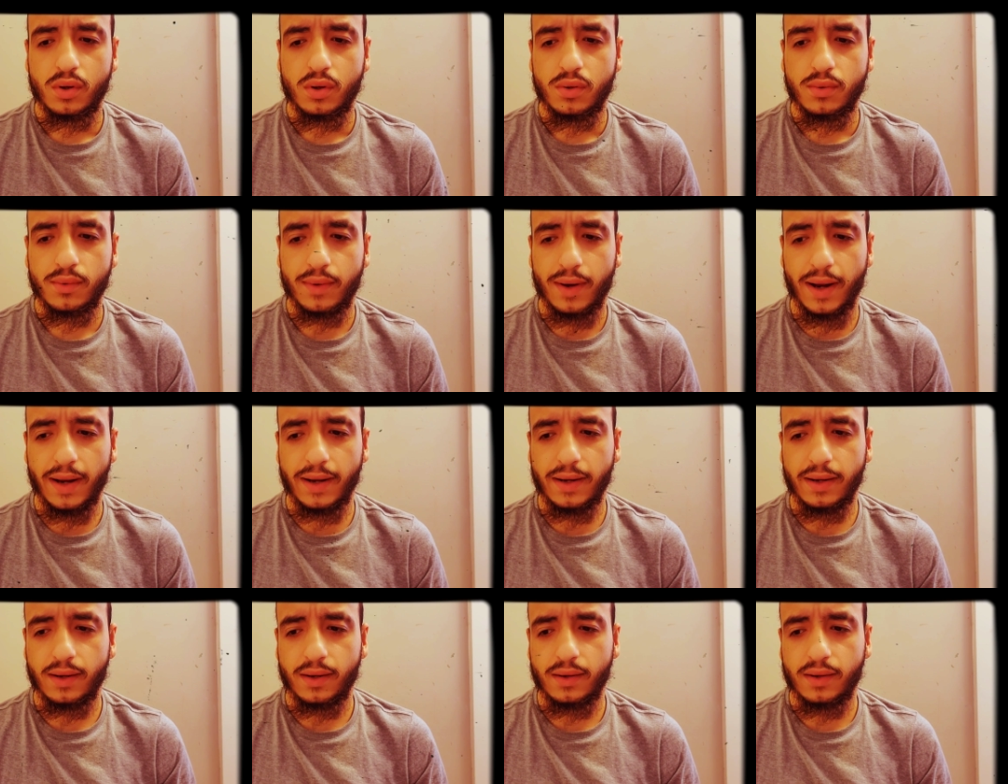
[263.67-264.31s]

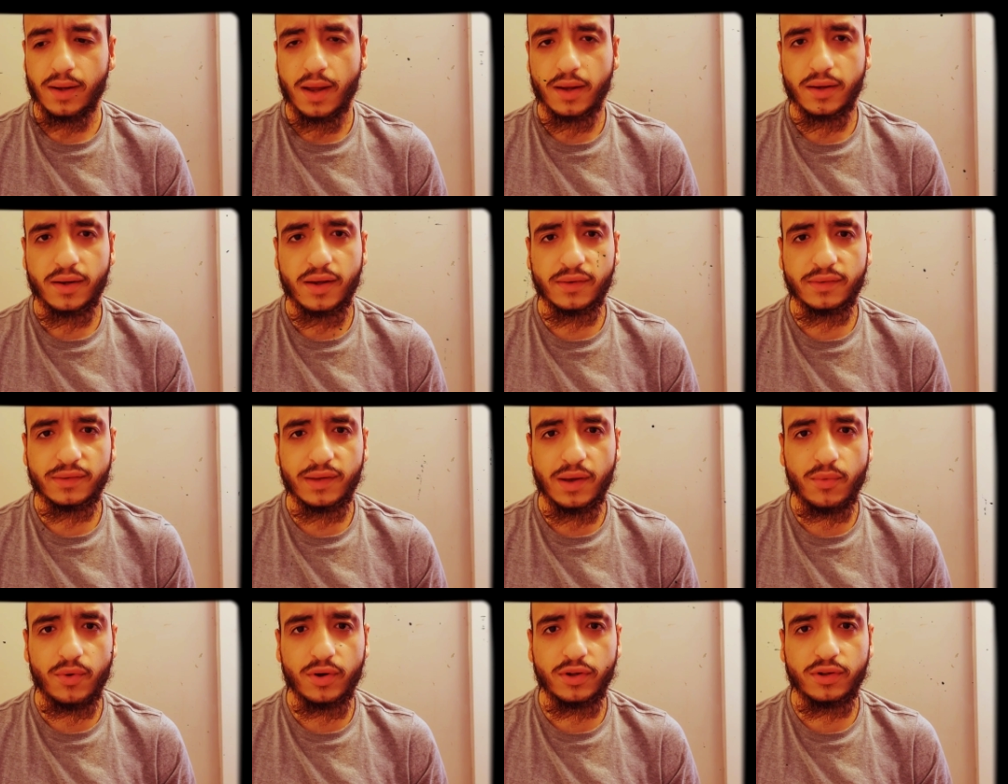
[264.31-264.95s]
Right? I guess
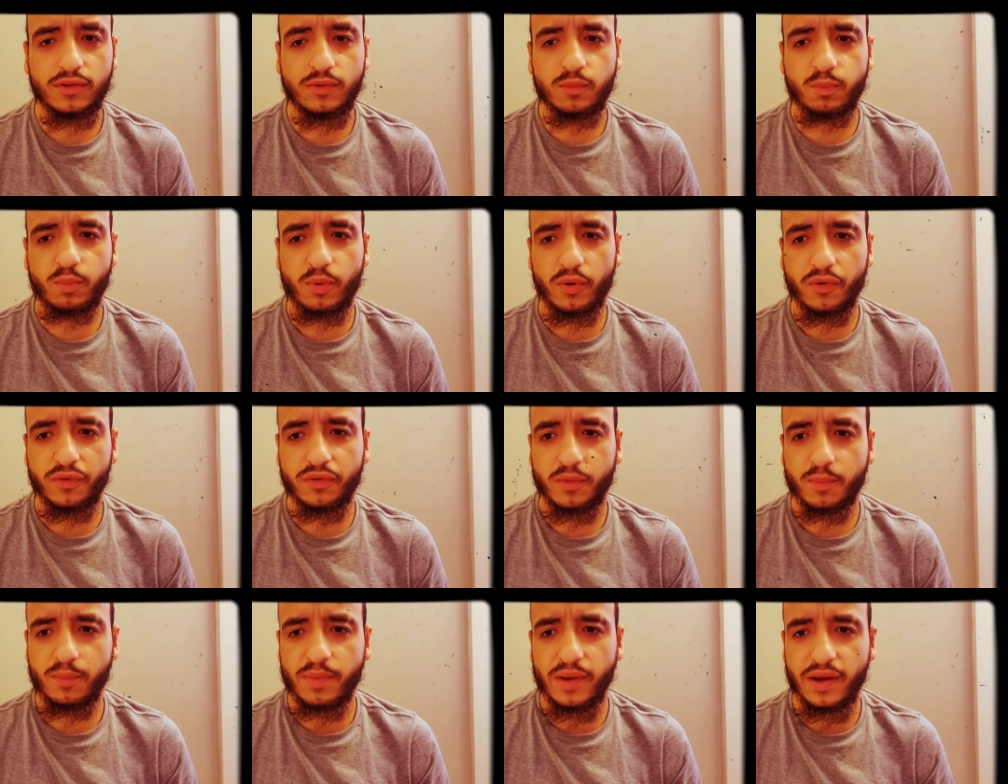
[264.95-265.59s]
I wasn't supposed
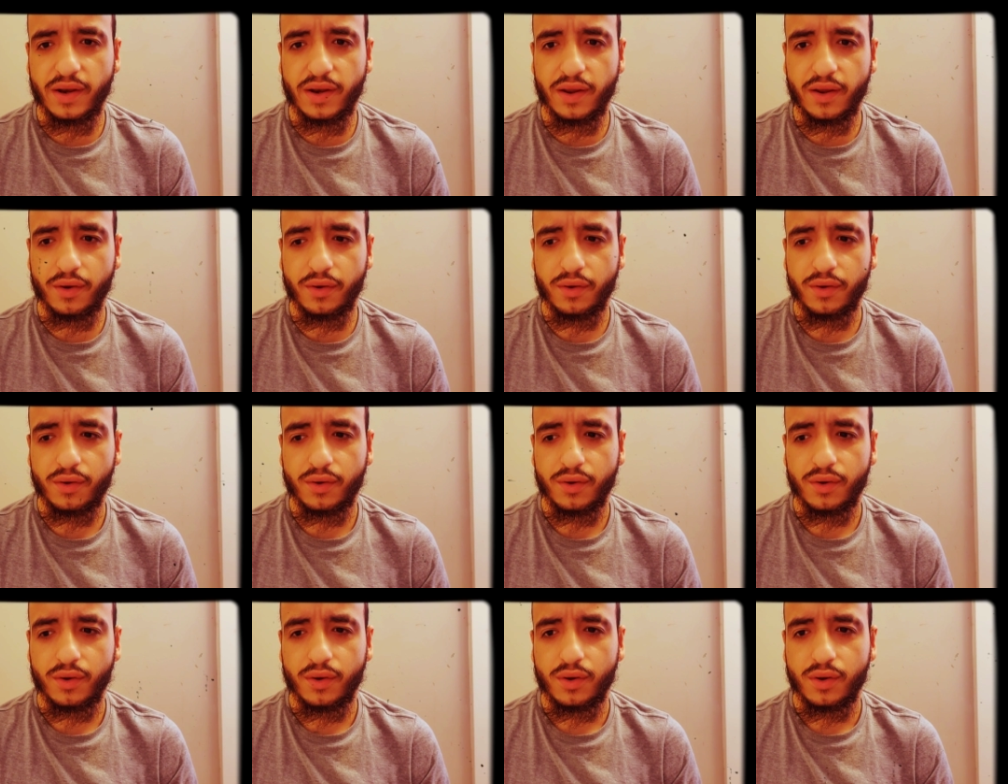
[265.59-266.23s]
to be there
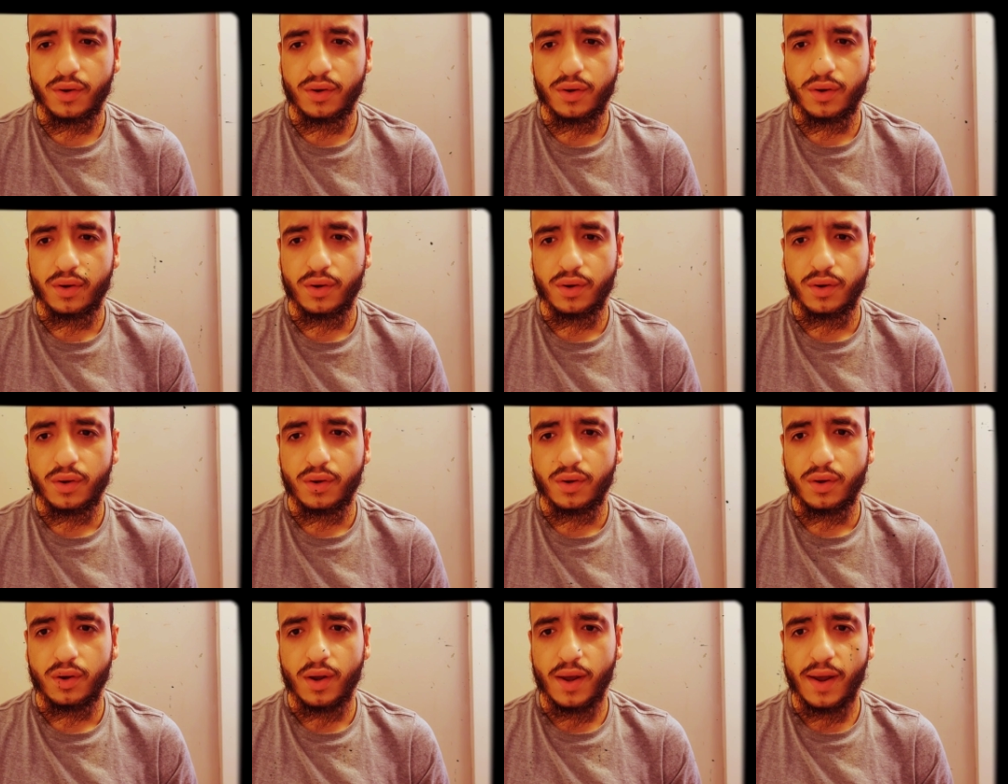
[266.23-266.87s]

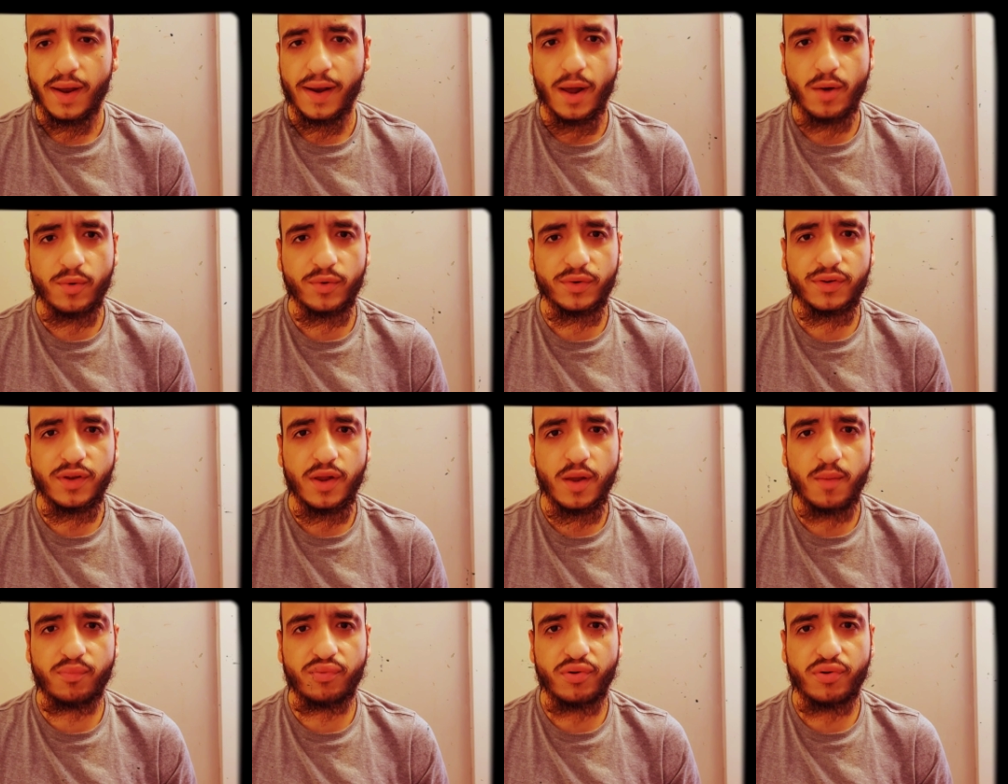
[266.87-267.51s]
and I was
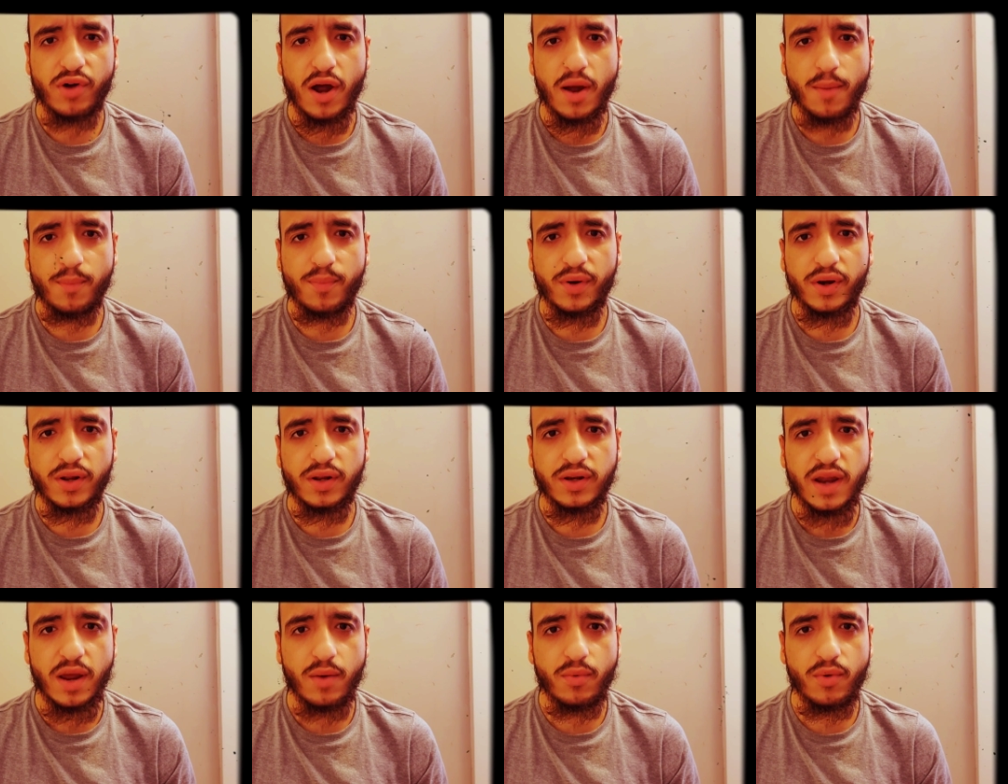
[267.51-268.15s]
their
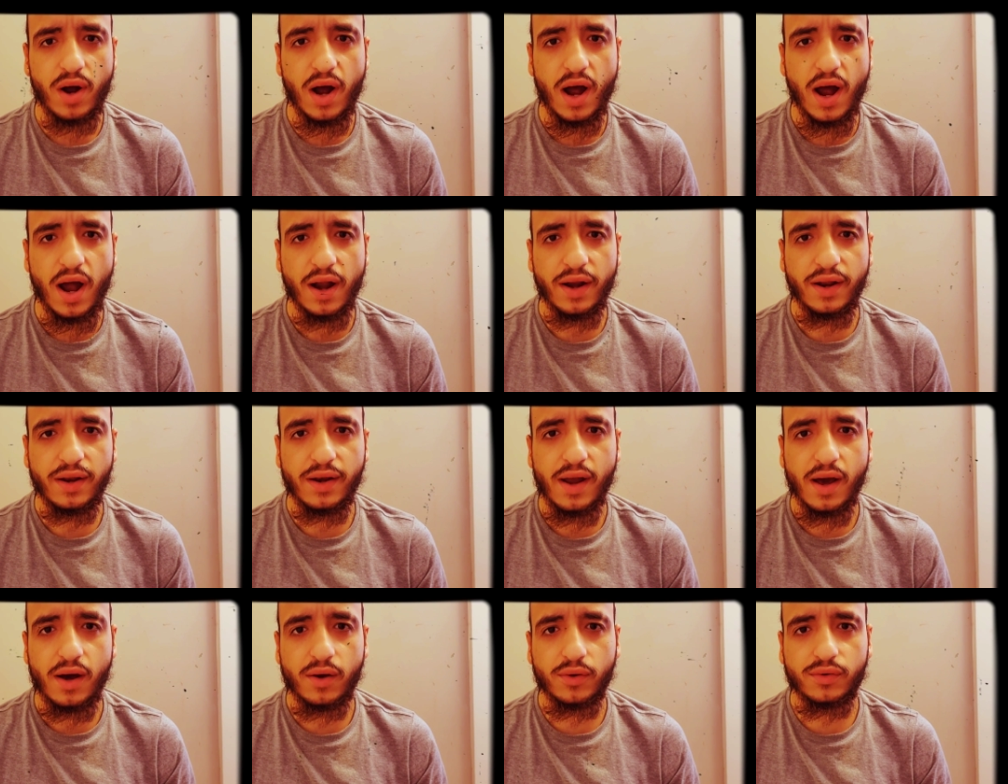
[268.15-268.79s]
property, they were
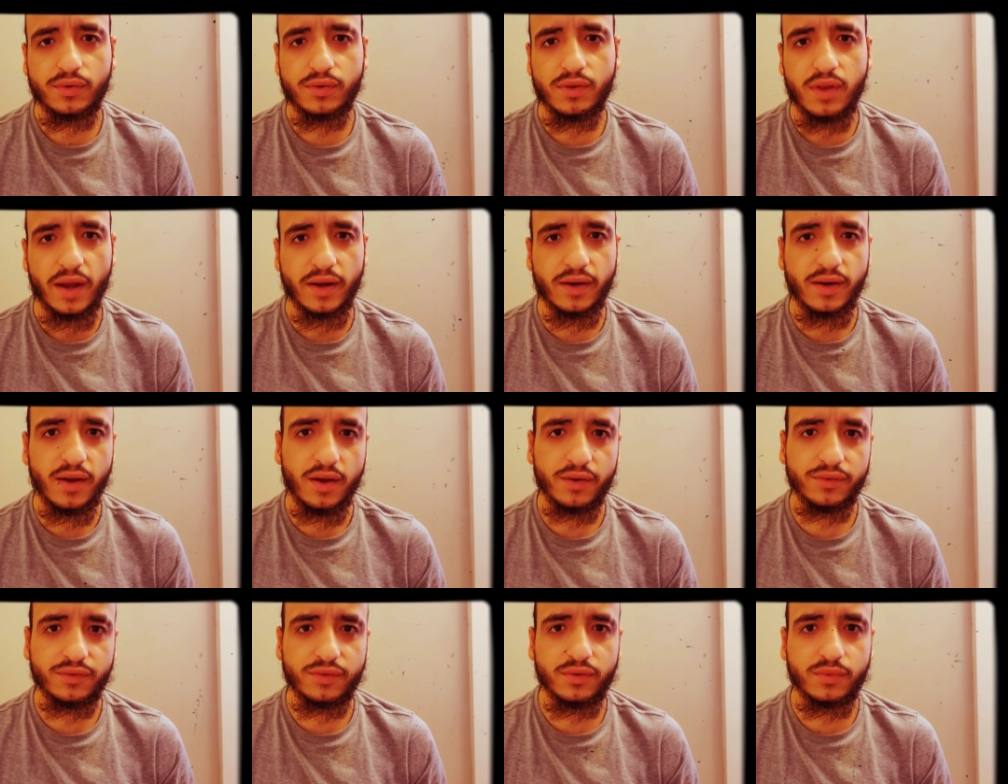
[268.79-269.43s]
hiding out, I
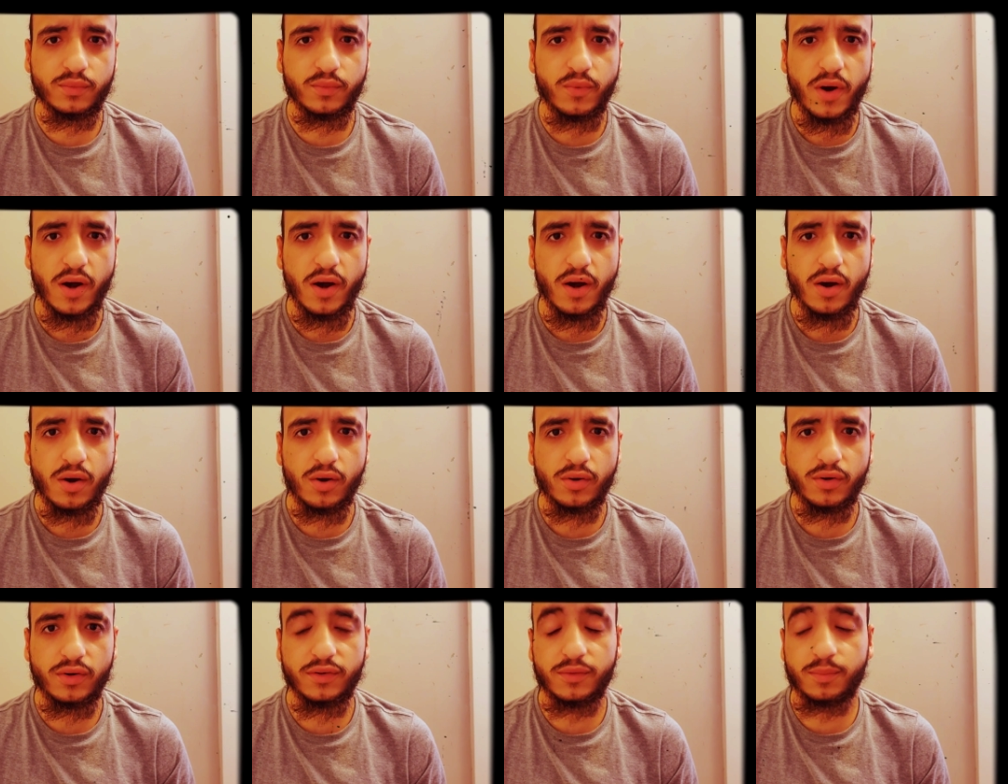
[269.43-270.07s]
guess, as
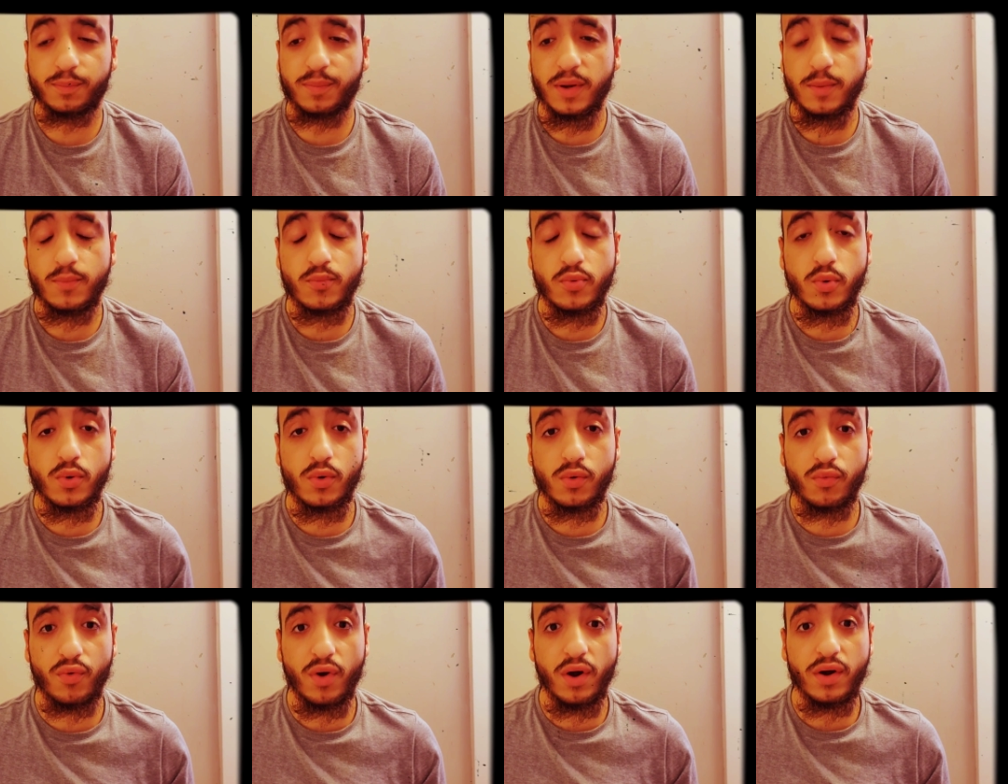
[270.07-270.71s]
well, because people
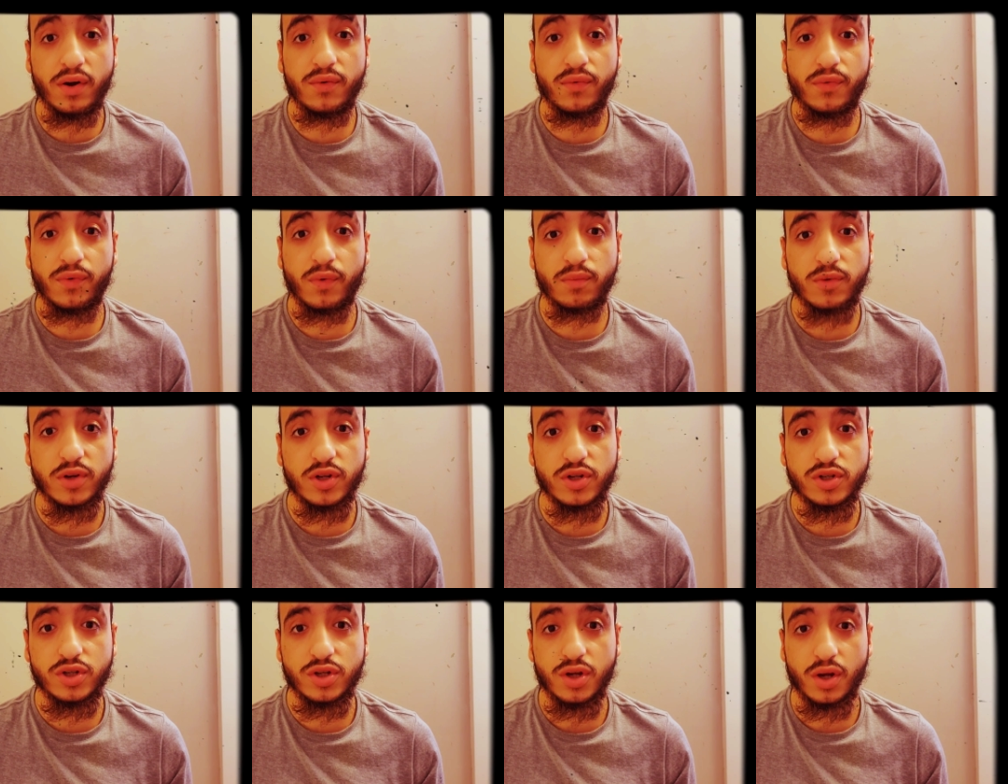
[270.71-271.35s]
were running from
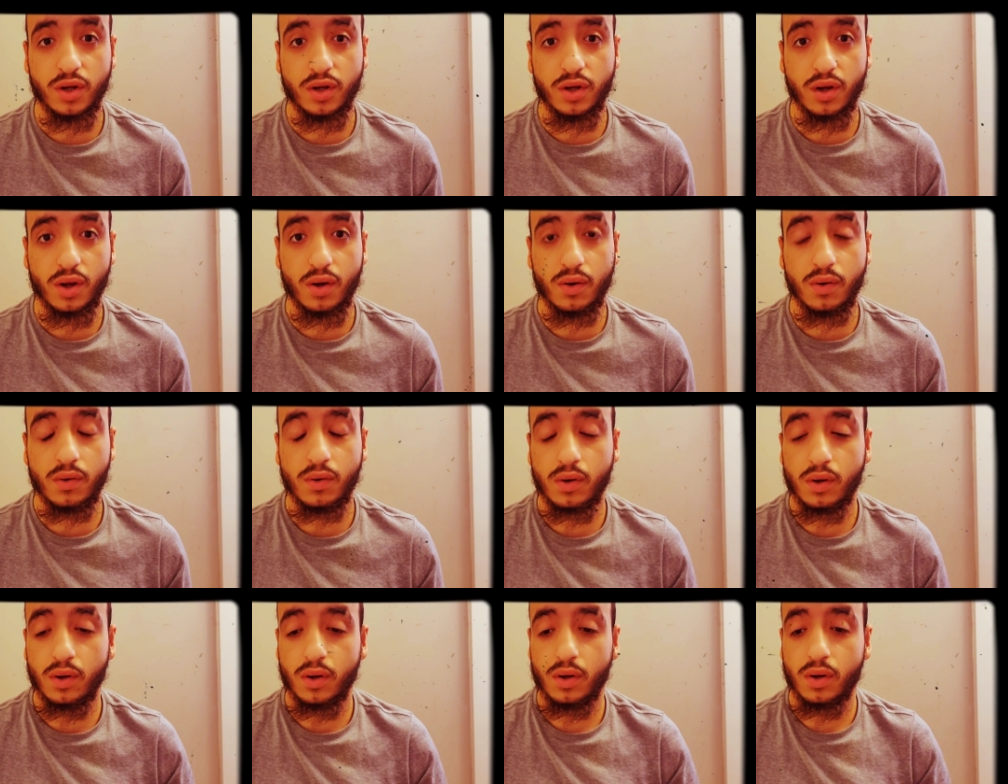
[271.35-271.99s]
this shit, yo.